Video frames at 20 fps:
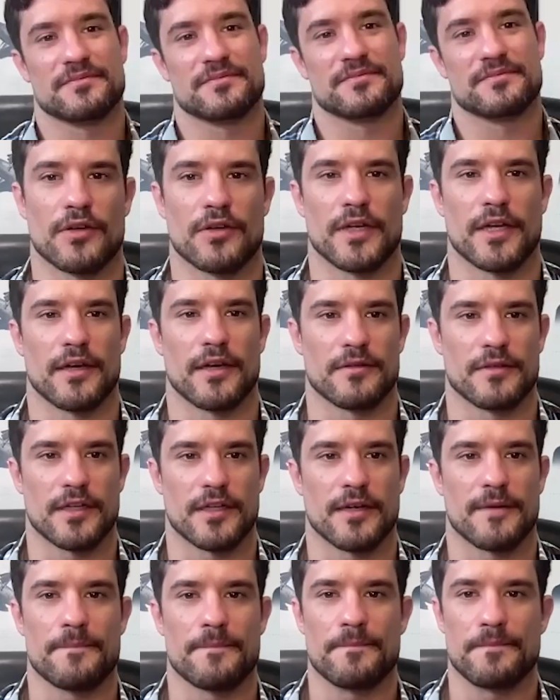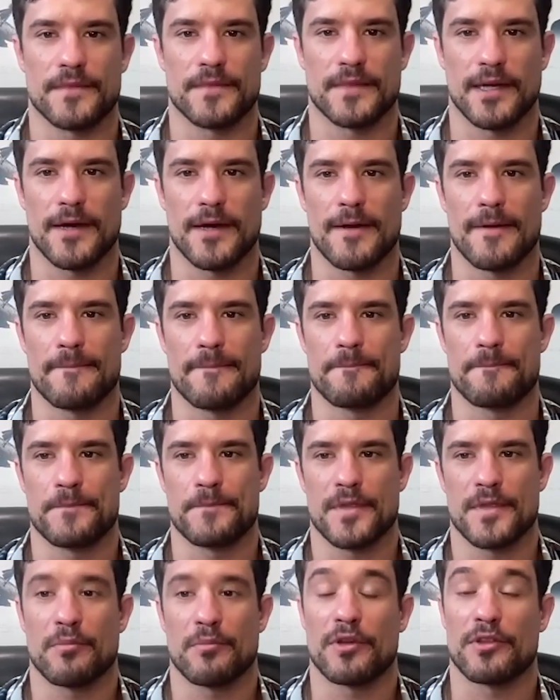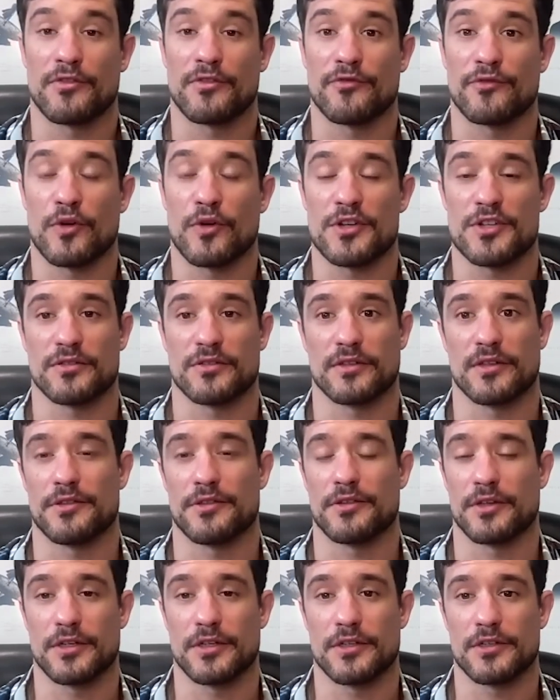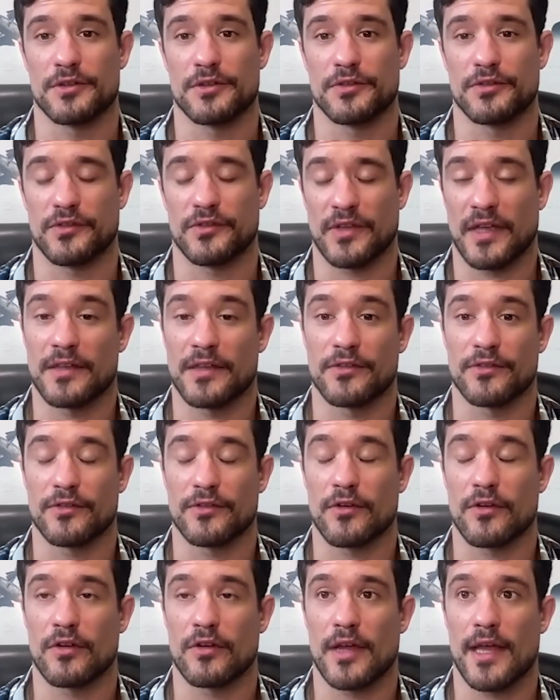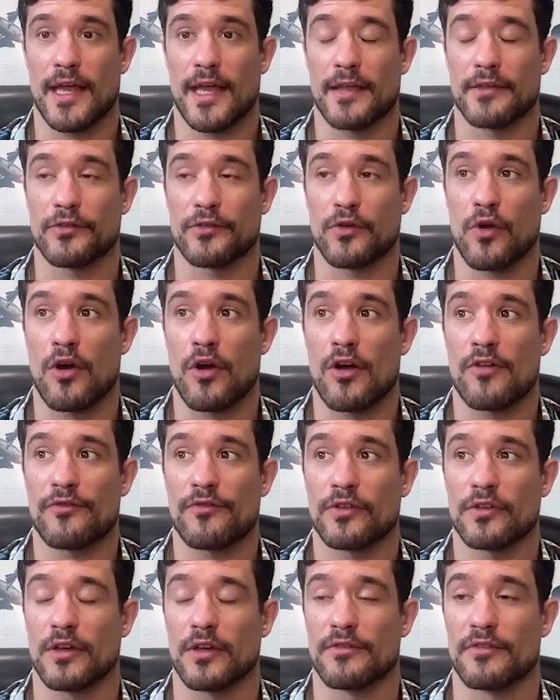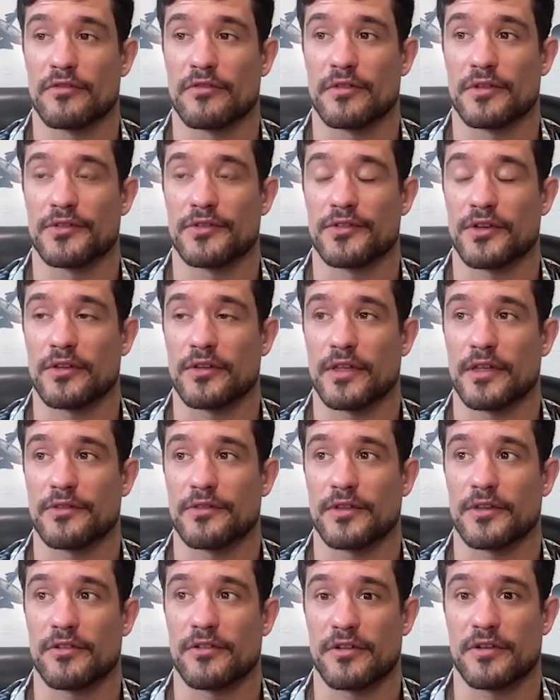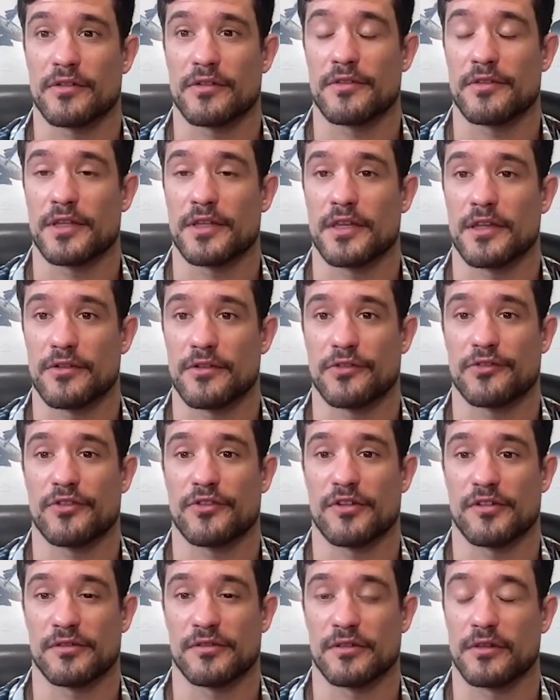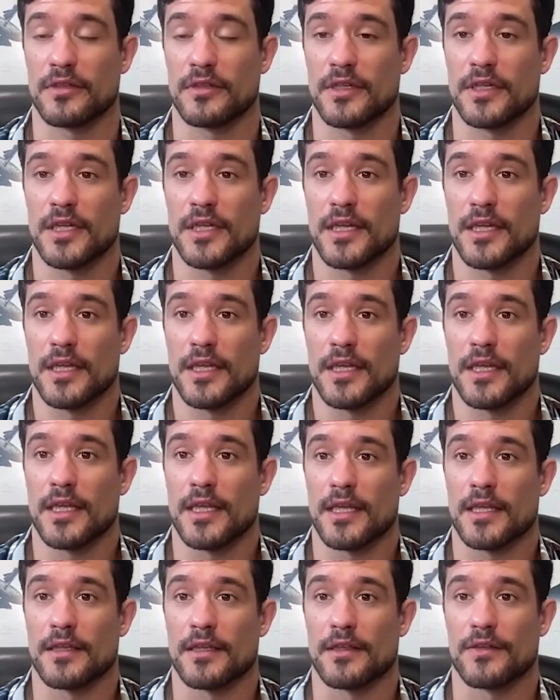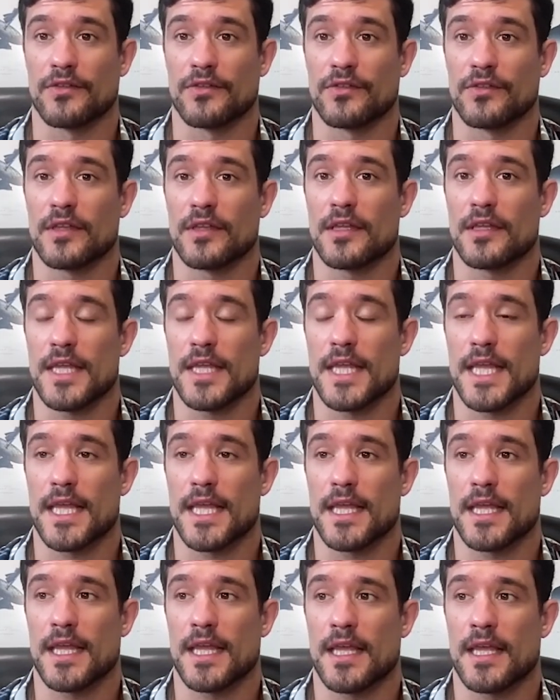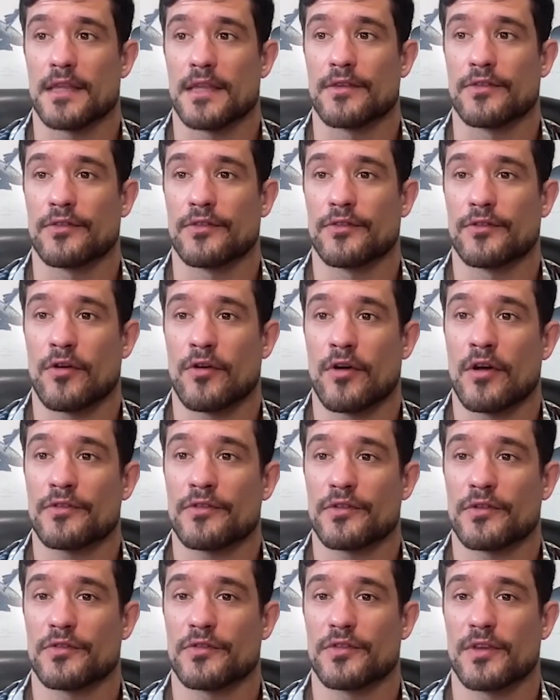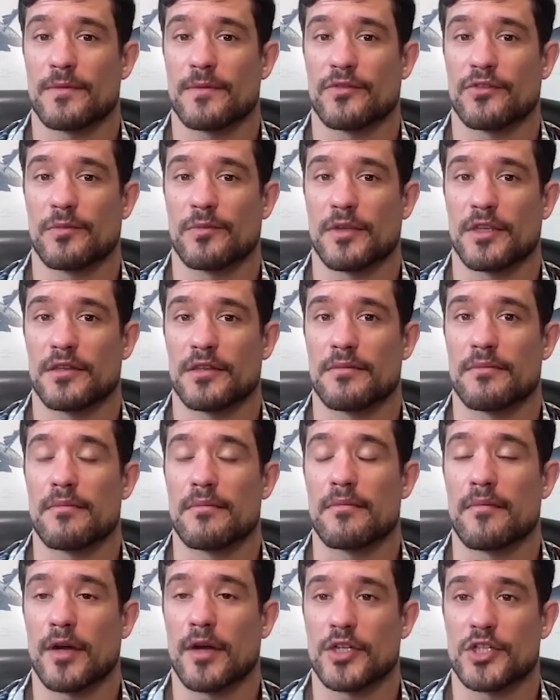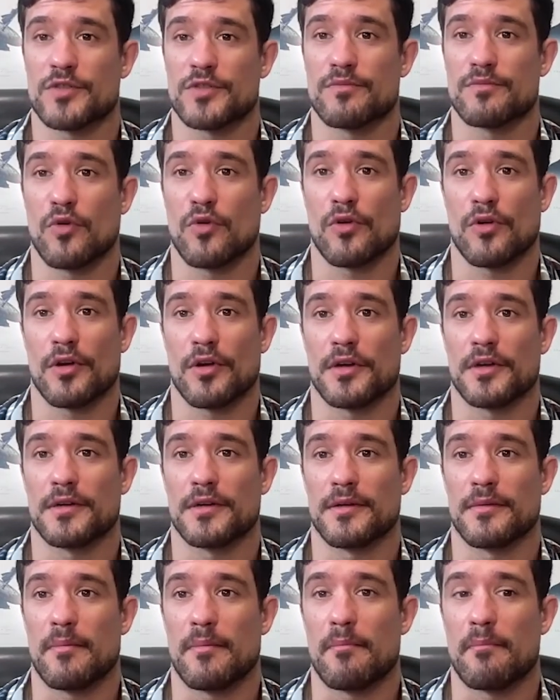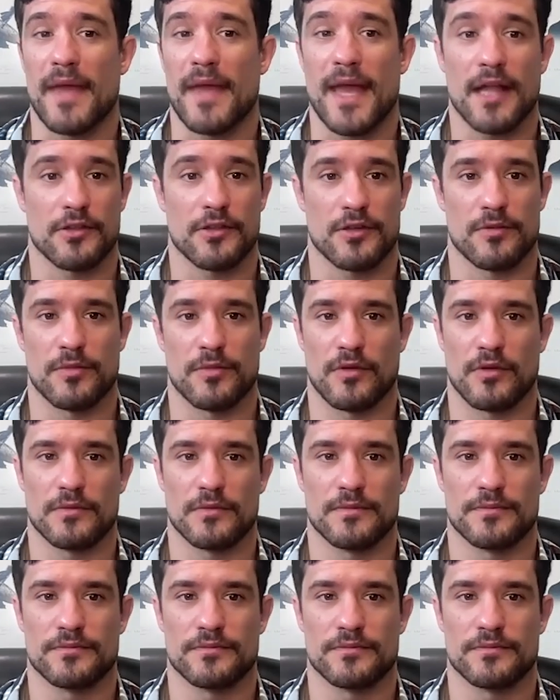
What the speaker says: Oh yeah, yeah. But fortunately, the good news is, as awful of a result as the inner struggle is, it's also seems to be much more malleable.